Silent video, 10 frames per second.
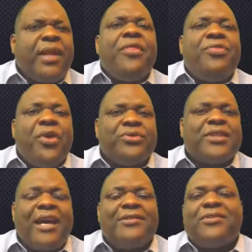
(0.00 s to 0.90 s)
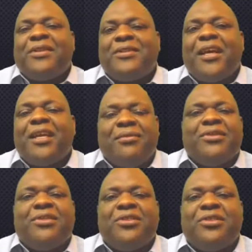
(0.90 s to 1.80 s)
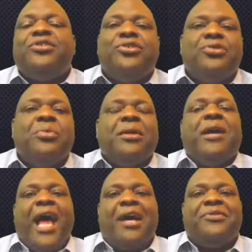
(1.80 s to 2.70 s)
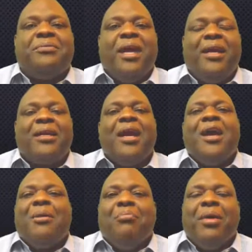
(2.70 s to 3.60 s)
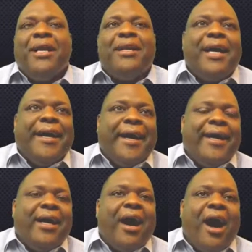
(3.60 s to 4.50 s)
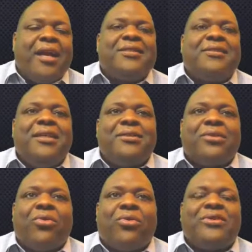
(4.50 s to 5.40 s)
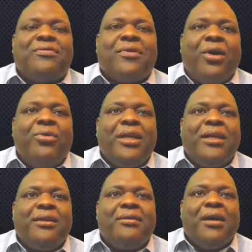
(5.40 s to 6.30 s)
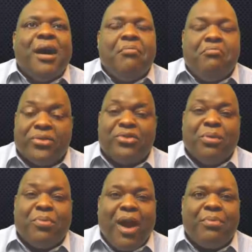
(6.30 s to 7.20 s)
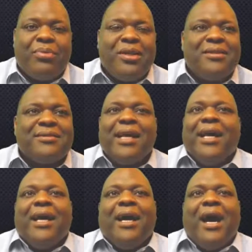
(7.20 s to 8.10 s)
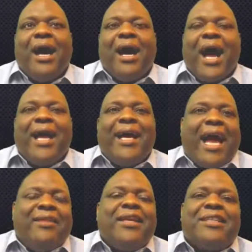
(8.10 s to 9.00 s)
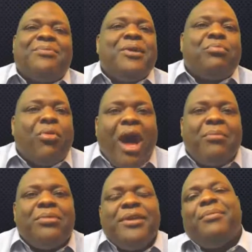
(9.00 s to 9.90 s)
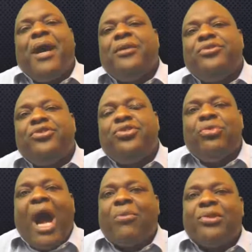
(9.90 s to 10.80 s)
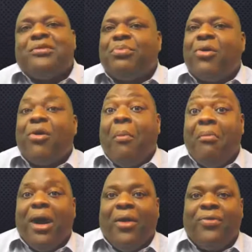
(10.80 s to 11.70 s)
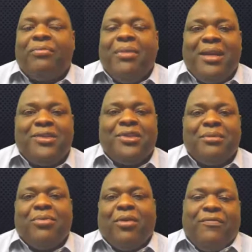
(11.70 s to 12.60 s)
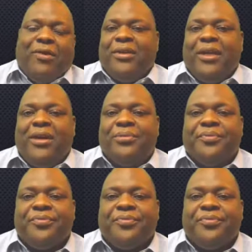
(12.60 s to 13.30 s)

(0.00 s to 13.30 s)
Those kinds of executive decisions you will have to make. But honestly, in the course of owning multiple properties, I think I spend probably about 2 hours per month managing the portfolio.